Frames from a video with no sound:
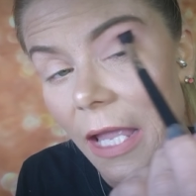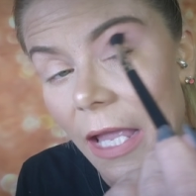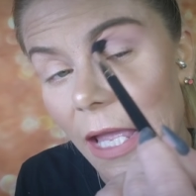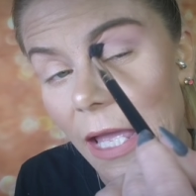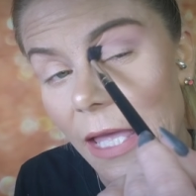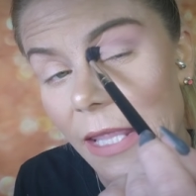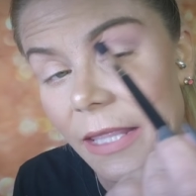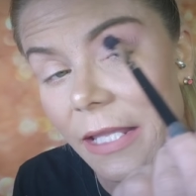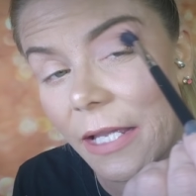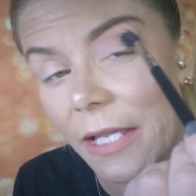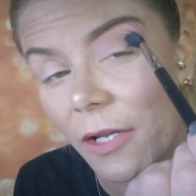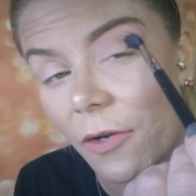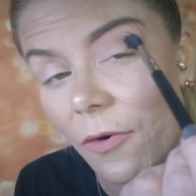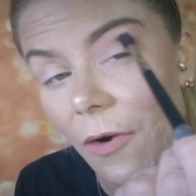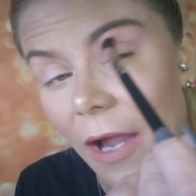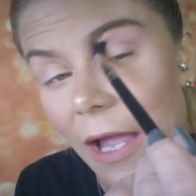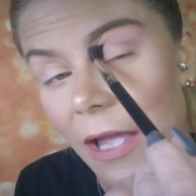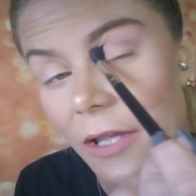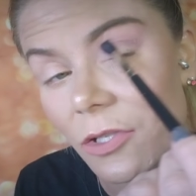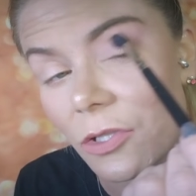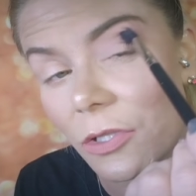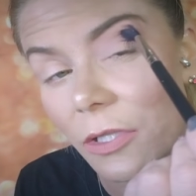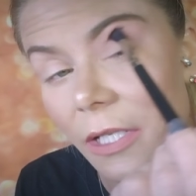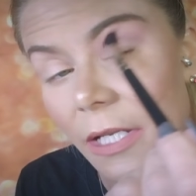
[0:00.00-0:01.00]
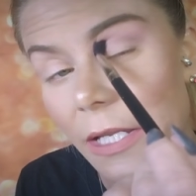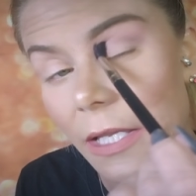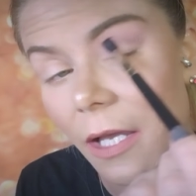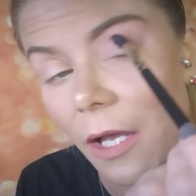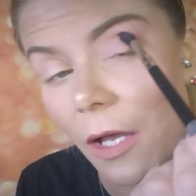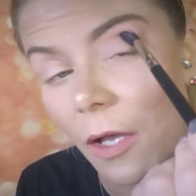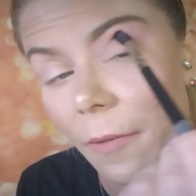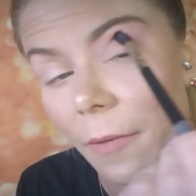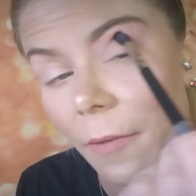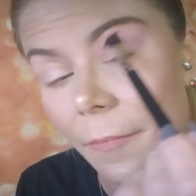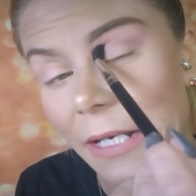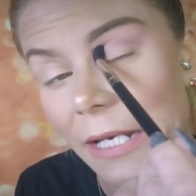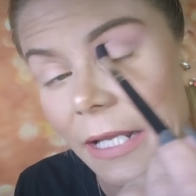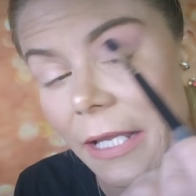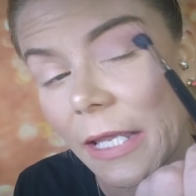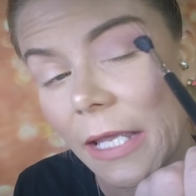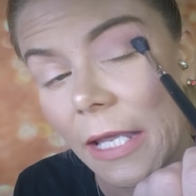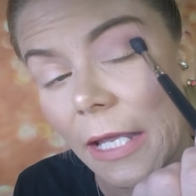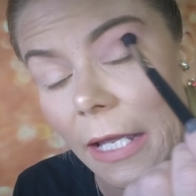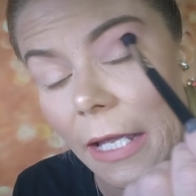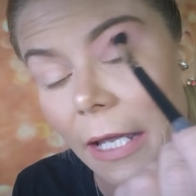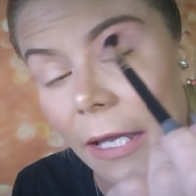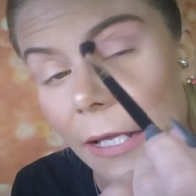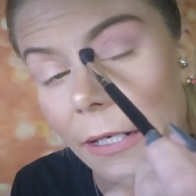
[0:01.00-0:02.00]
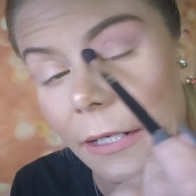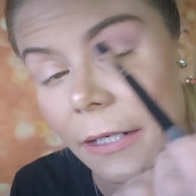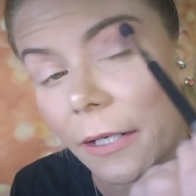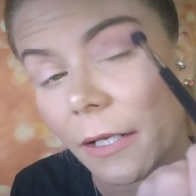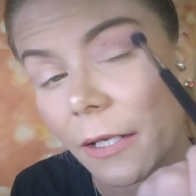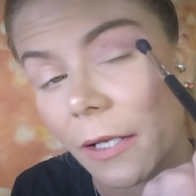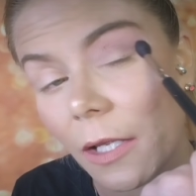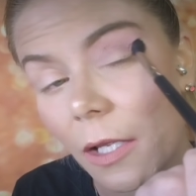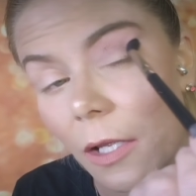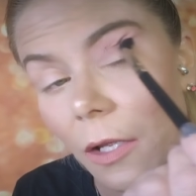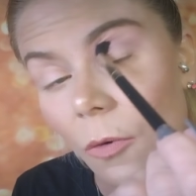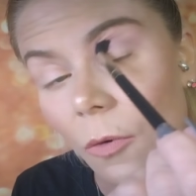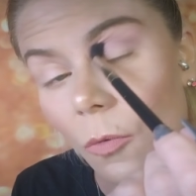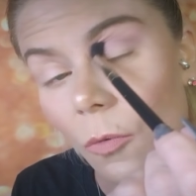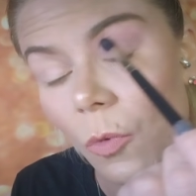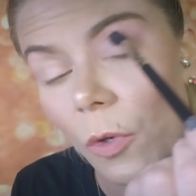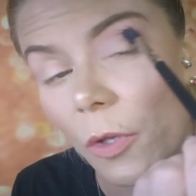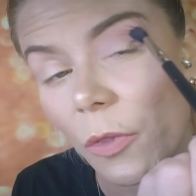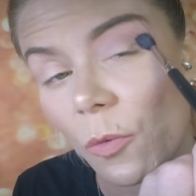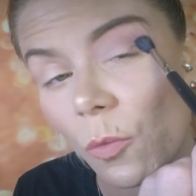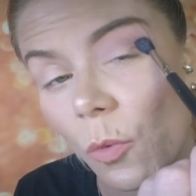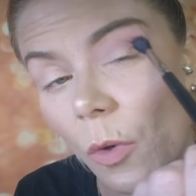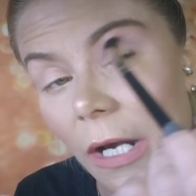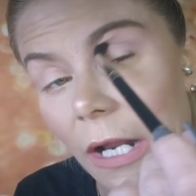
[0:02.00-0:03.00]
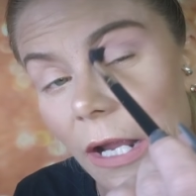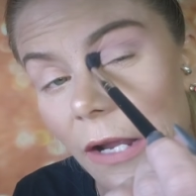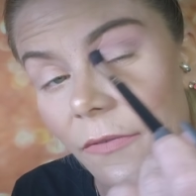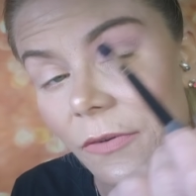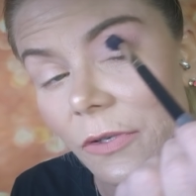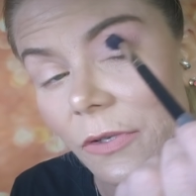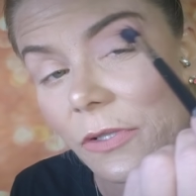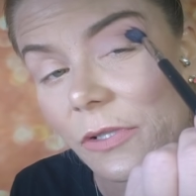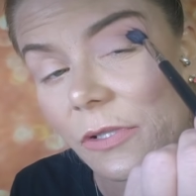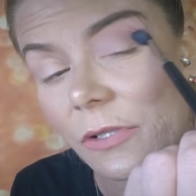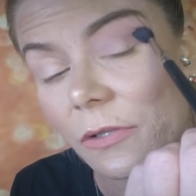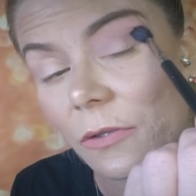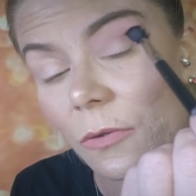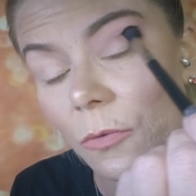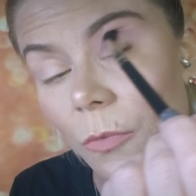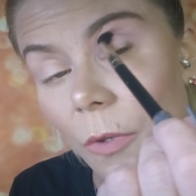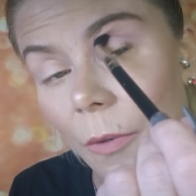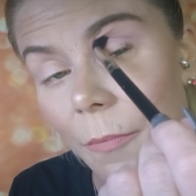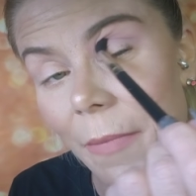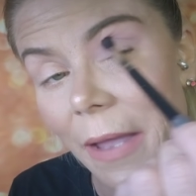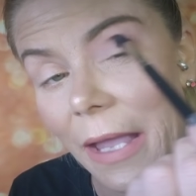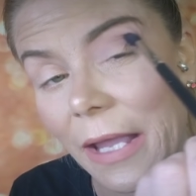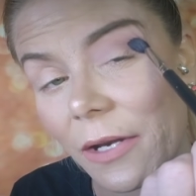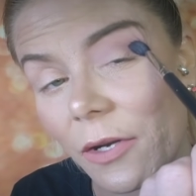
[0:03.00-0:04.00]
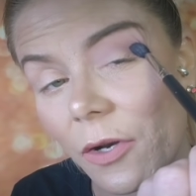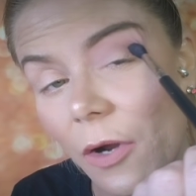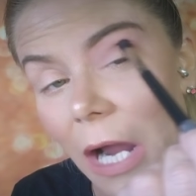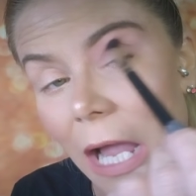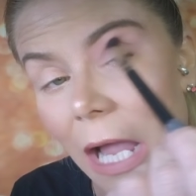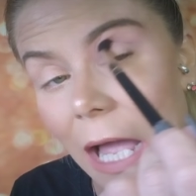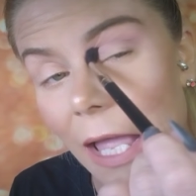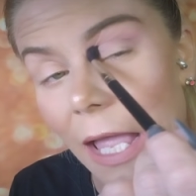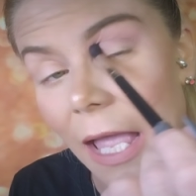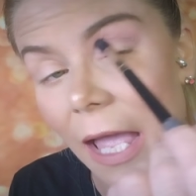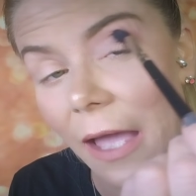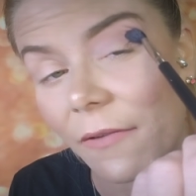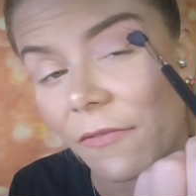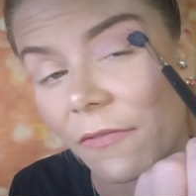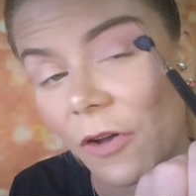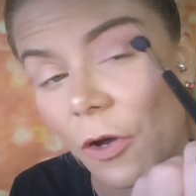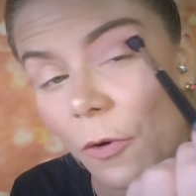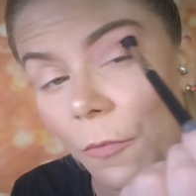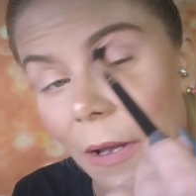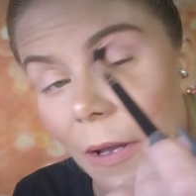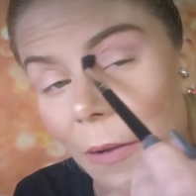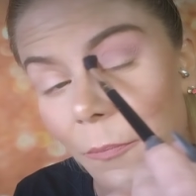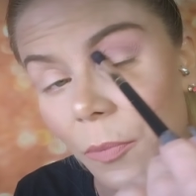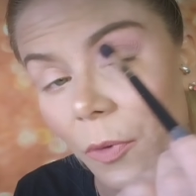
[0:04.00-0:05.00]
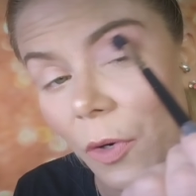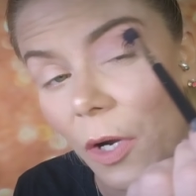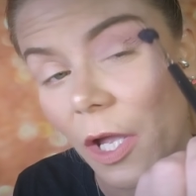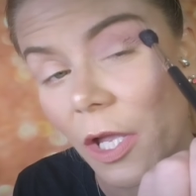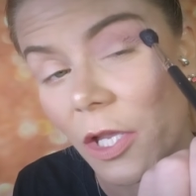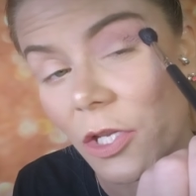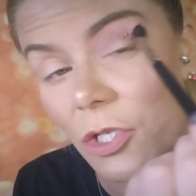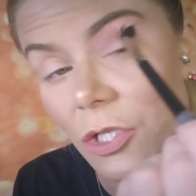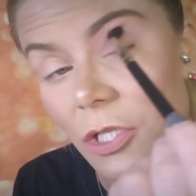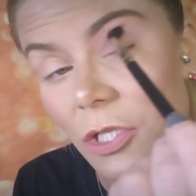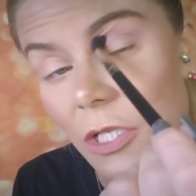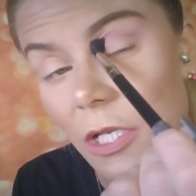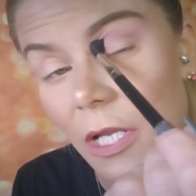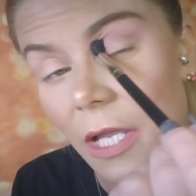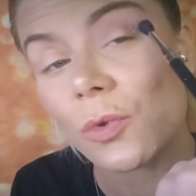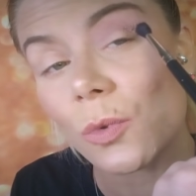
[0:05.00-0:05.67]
and then gradually coming in with whatever remainder I have on my brush.